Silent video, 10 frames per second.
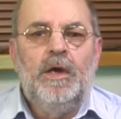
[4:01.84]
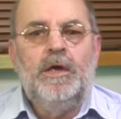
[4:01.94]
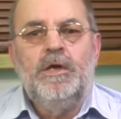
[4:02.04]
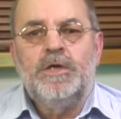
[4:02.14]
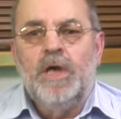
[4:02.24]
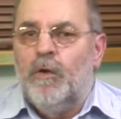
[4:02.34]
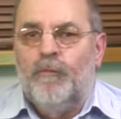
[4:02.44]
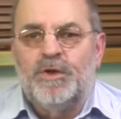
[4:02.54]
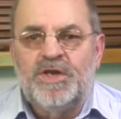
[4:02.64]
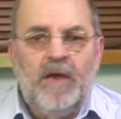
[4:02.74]
it is
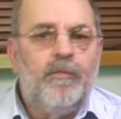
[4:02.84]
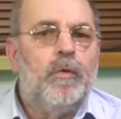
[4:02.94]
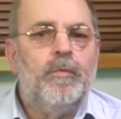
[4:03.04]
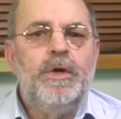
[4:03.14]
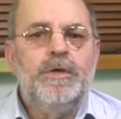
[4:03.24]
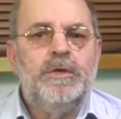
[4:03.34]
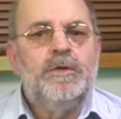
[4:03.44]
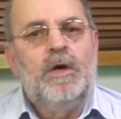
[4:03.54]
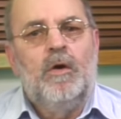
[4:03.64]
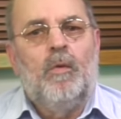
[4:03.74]
for several
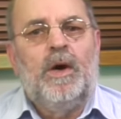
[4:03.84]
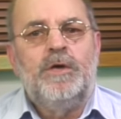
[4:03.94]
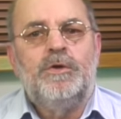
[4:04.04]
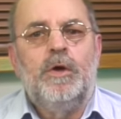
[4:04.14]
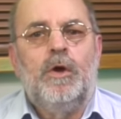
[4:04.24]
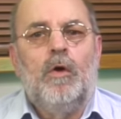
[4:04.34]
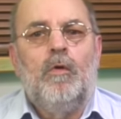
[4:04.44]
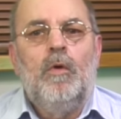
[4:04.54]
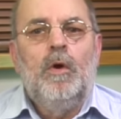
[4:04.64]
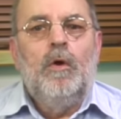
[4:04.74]
reasons wise to
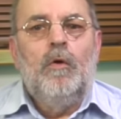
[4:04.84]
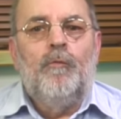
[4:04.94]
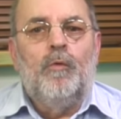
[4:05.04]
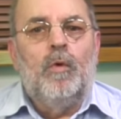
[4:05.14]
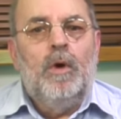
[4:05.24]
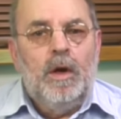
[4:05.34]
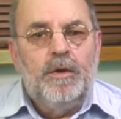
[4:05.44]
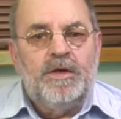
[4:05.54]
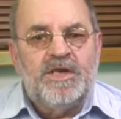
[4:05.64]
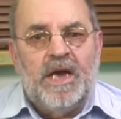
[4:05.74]
go for
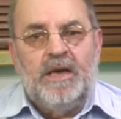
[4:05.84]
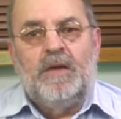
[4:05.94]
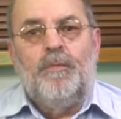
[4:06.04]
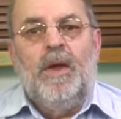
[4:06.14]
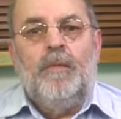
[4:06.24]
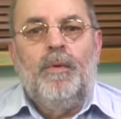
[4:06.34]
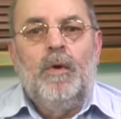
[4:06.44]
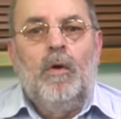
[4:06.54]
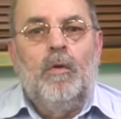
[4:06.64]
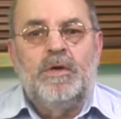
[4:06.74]
the standard map
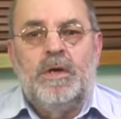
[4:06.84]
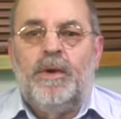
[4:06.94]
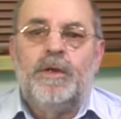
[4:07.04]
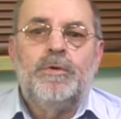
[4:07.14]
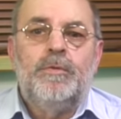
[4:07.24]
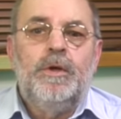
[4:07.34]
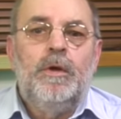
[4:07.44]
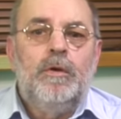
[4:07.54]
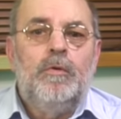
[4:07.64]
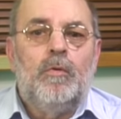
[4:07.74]
or
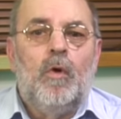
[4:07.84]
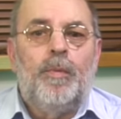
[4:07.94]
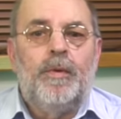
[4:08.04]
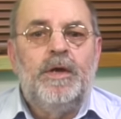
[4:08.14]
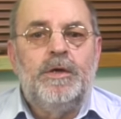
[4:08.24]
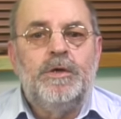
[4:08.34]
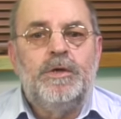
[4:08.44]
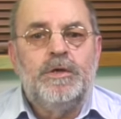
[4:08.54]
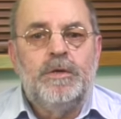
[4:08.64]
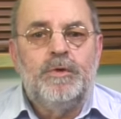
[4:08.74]
directory your operating
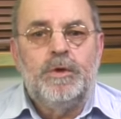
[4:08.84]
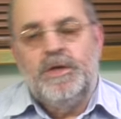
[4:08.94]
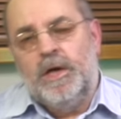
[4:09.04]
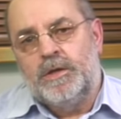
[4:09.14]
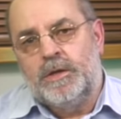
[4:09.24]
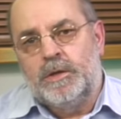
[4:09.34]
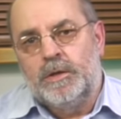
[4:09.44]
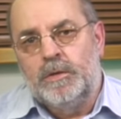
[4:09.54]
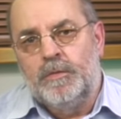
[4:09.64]
system suggests.